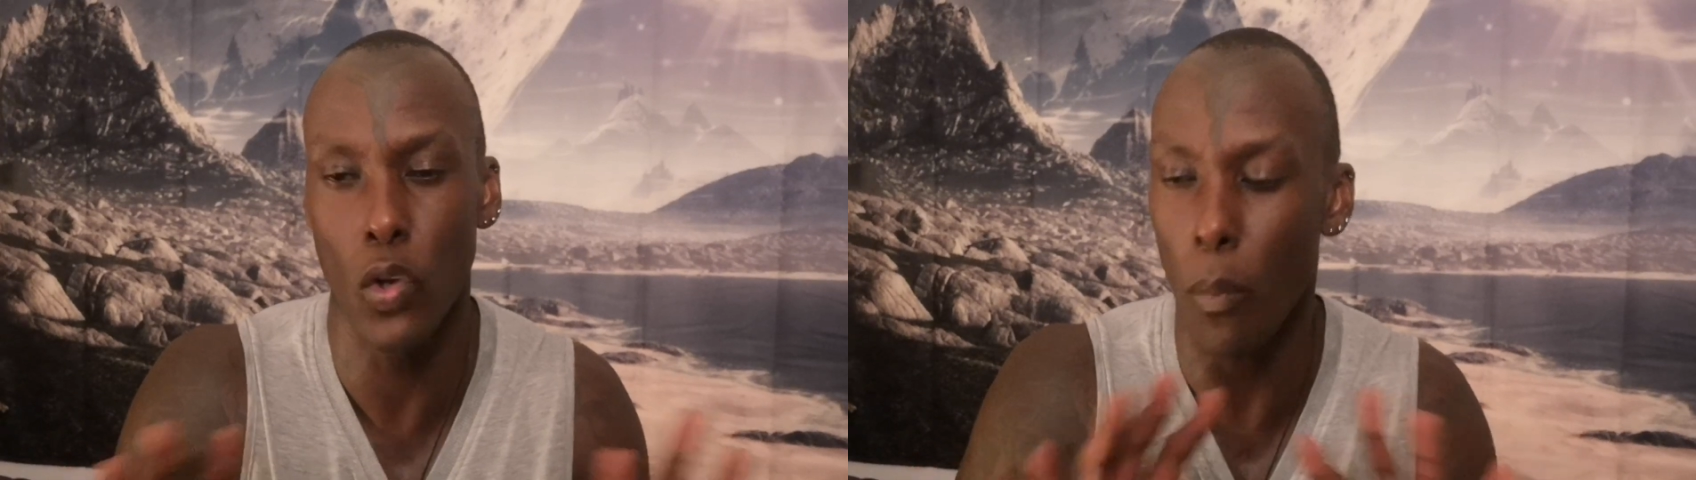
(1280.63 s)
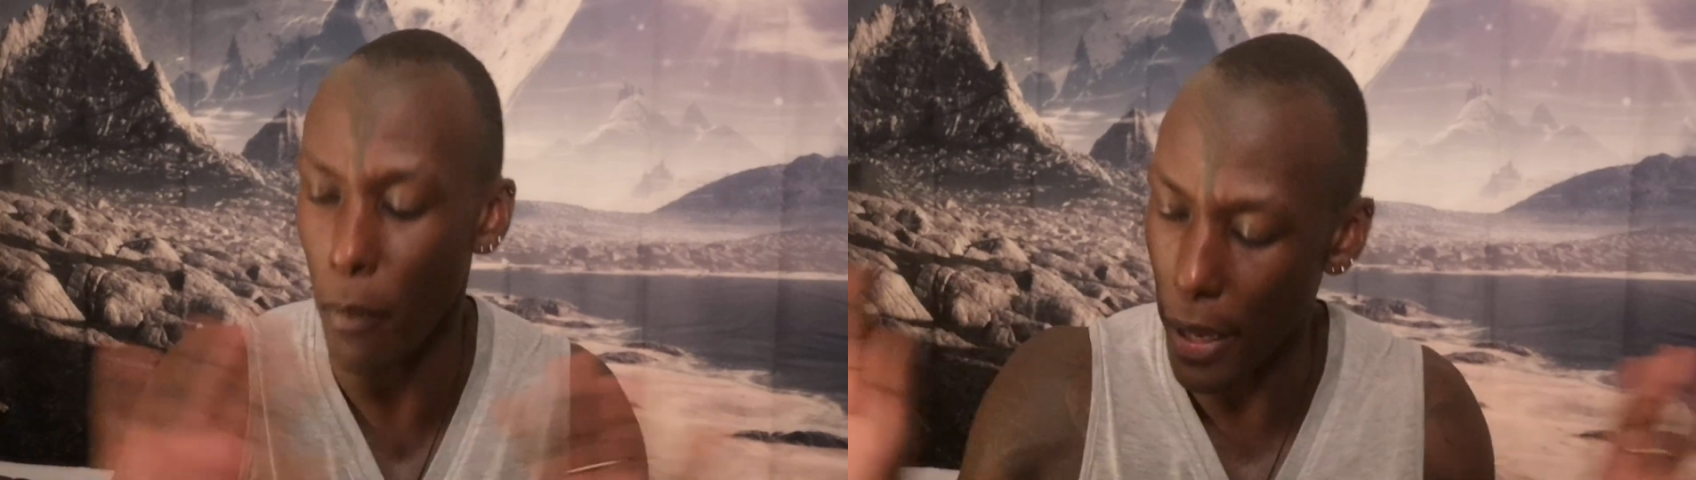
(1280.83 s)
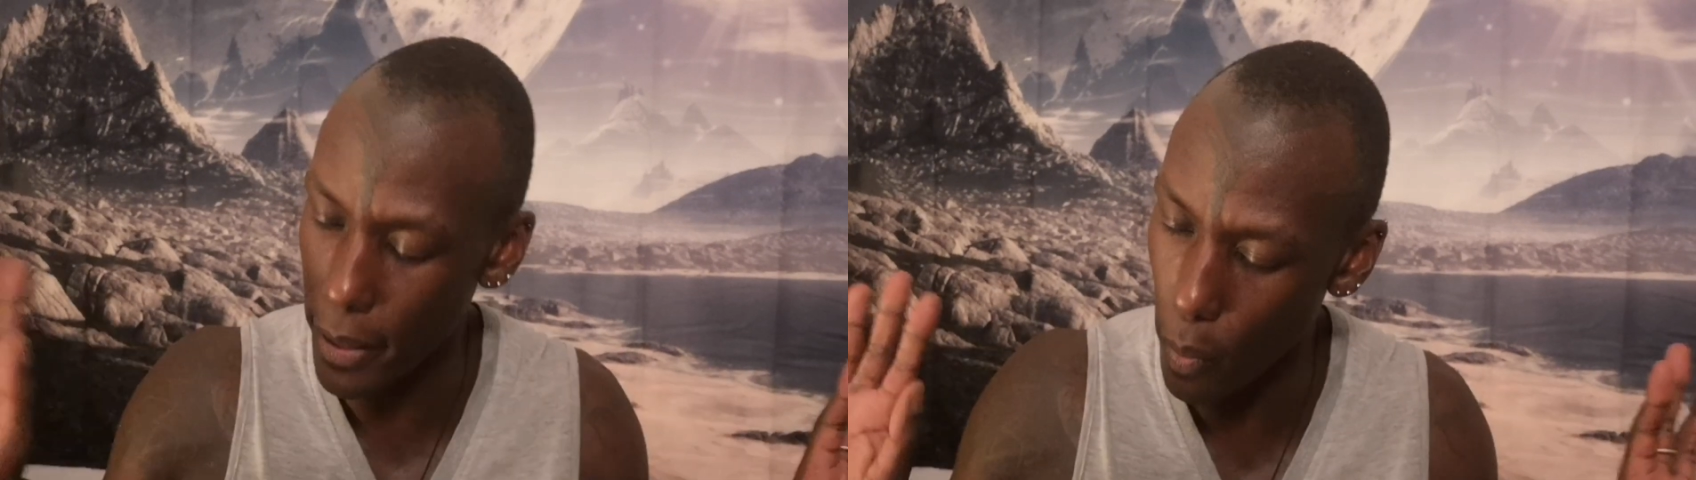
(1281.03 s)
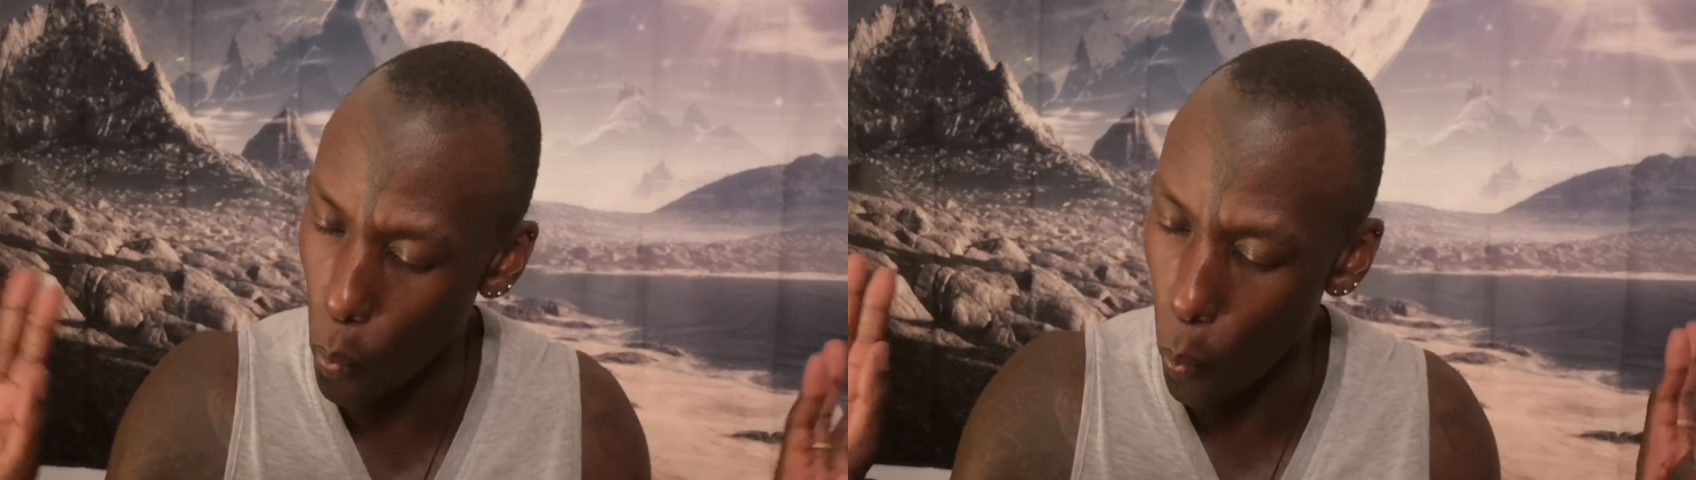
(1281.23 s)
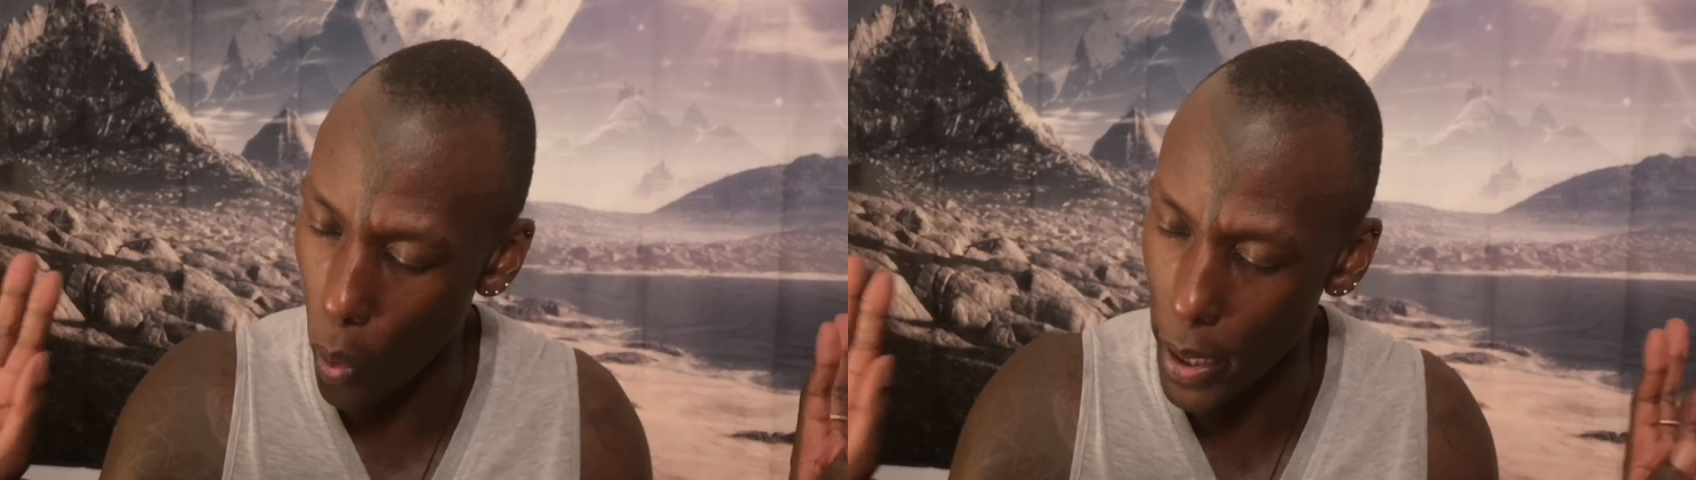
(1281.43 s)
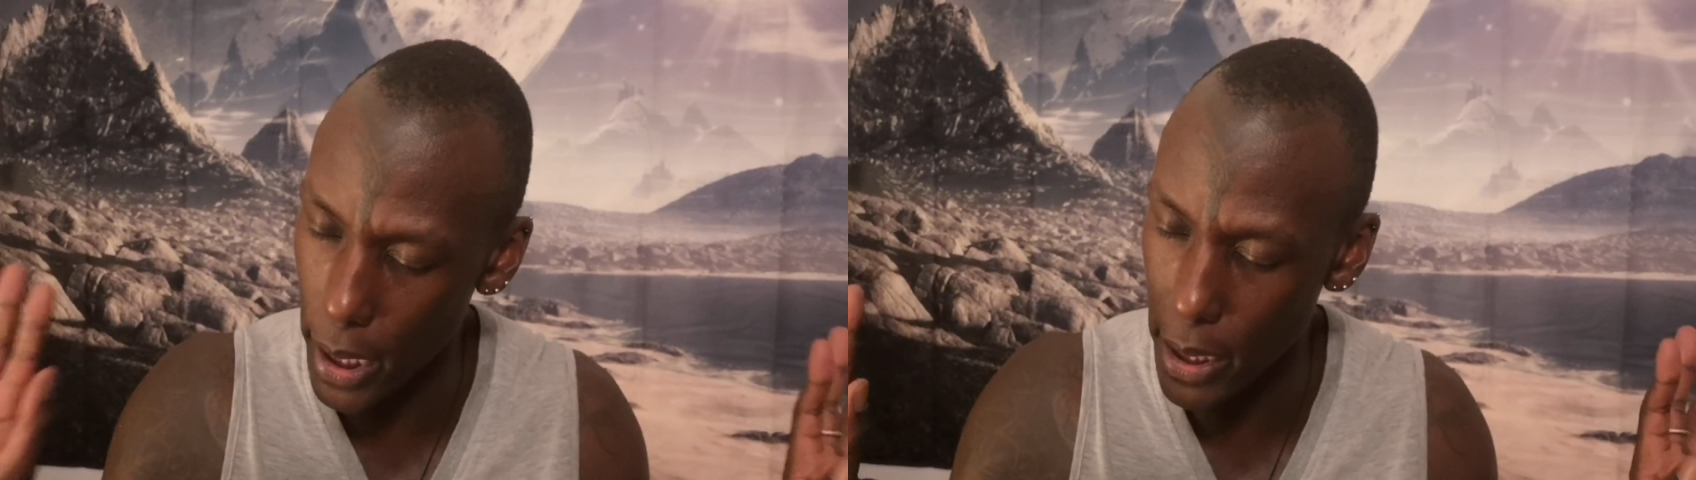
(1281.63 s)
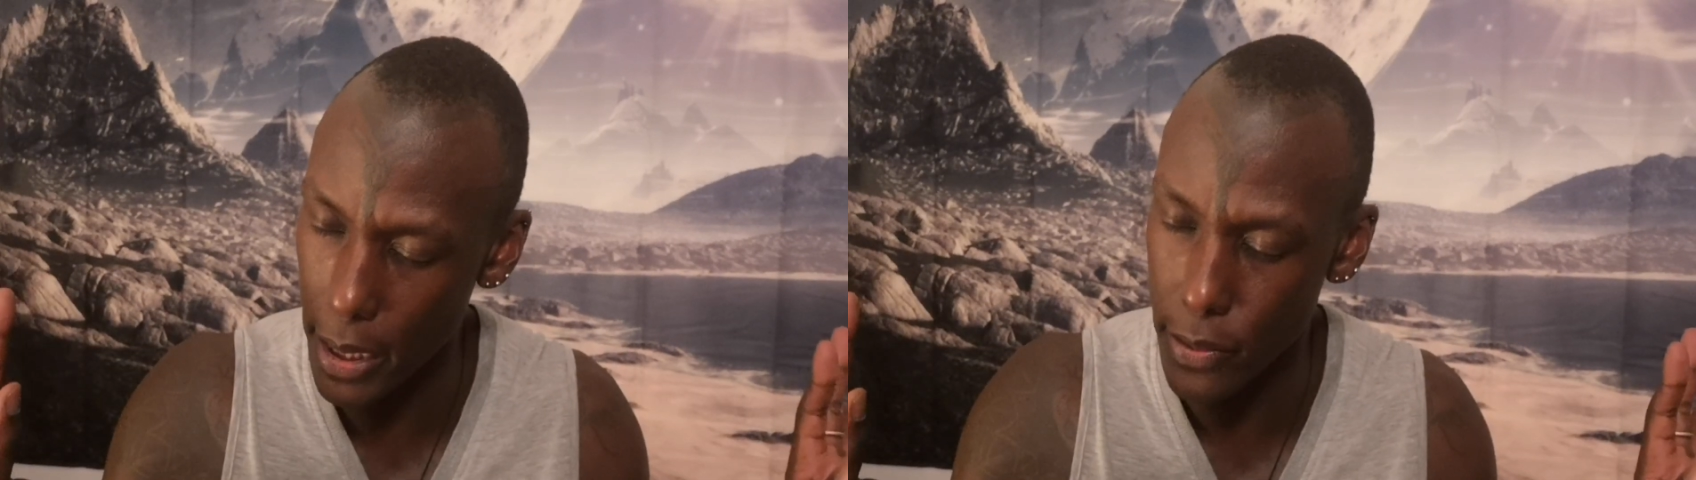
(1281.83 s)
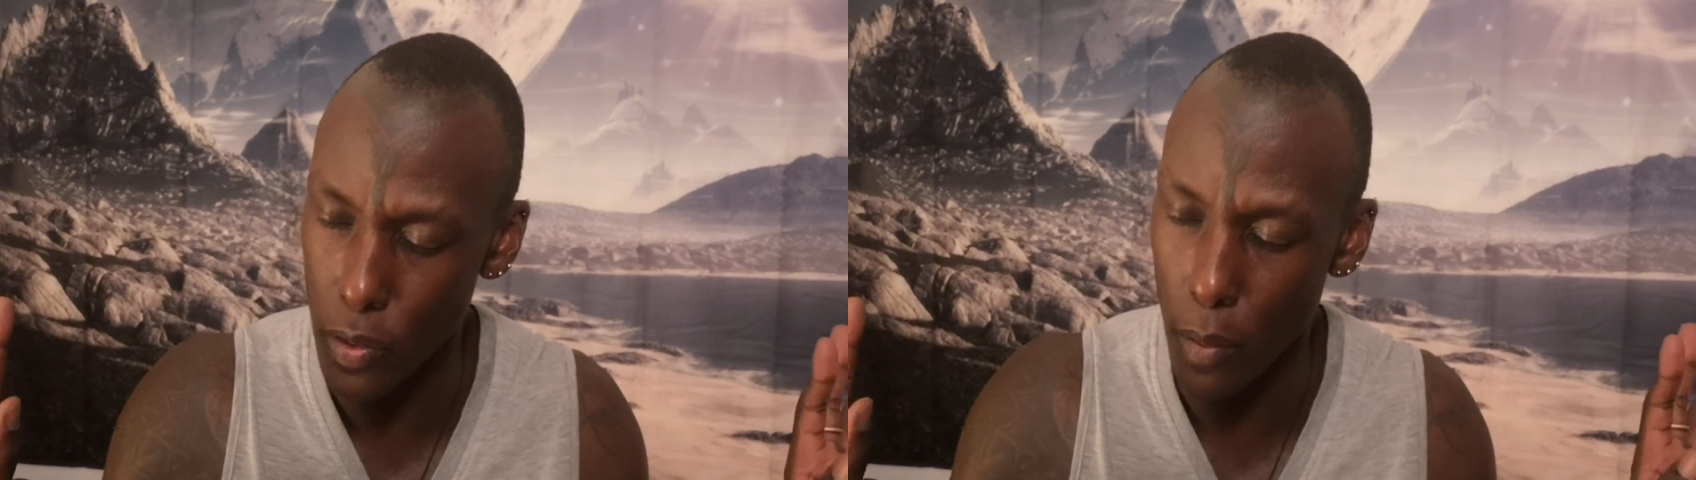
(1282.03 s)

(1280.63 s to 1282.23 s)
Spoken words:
No matter what it is,